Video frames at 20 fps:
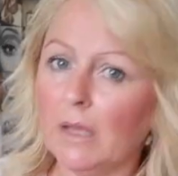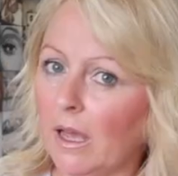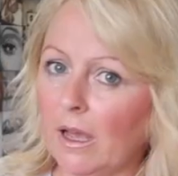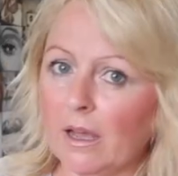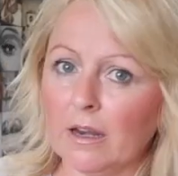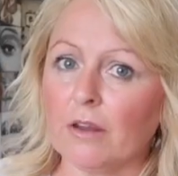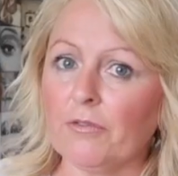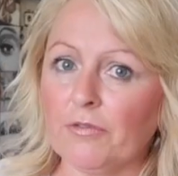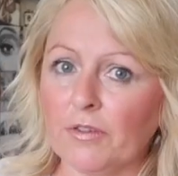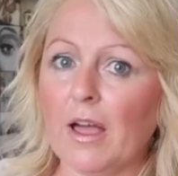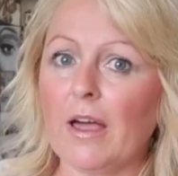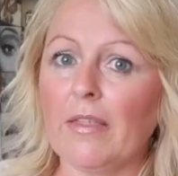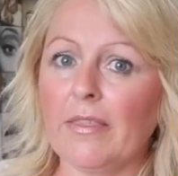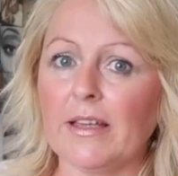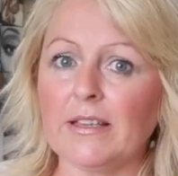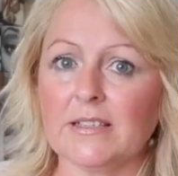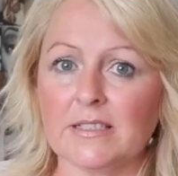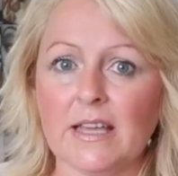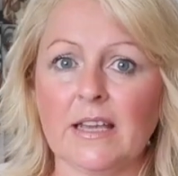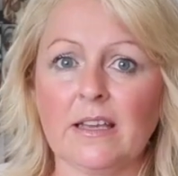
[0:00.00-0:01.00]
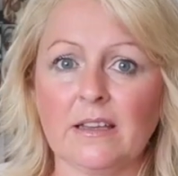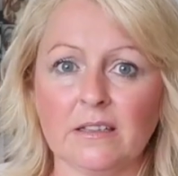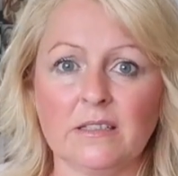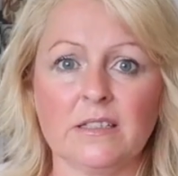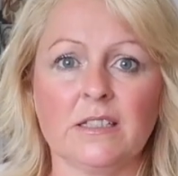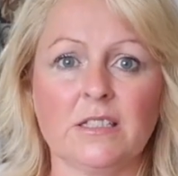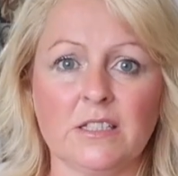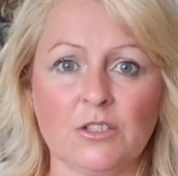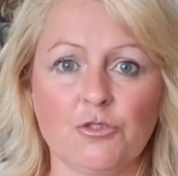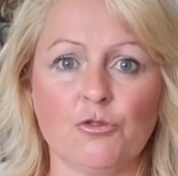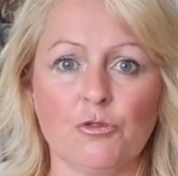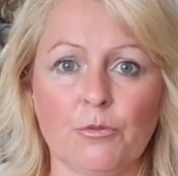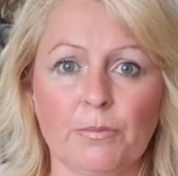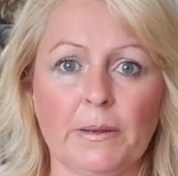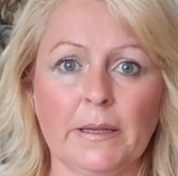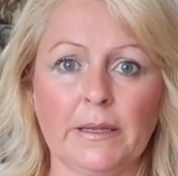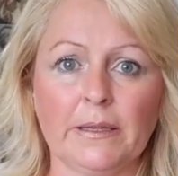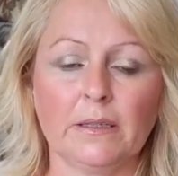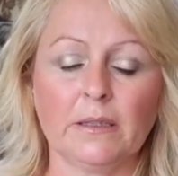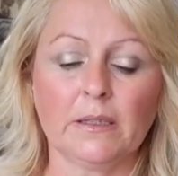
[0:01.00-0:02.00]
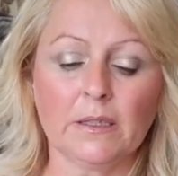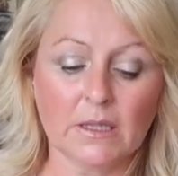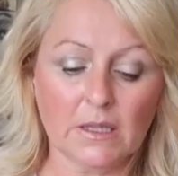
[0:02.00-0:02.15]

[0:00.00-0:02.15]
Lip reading: and I've cut that down considerably.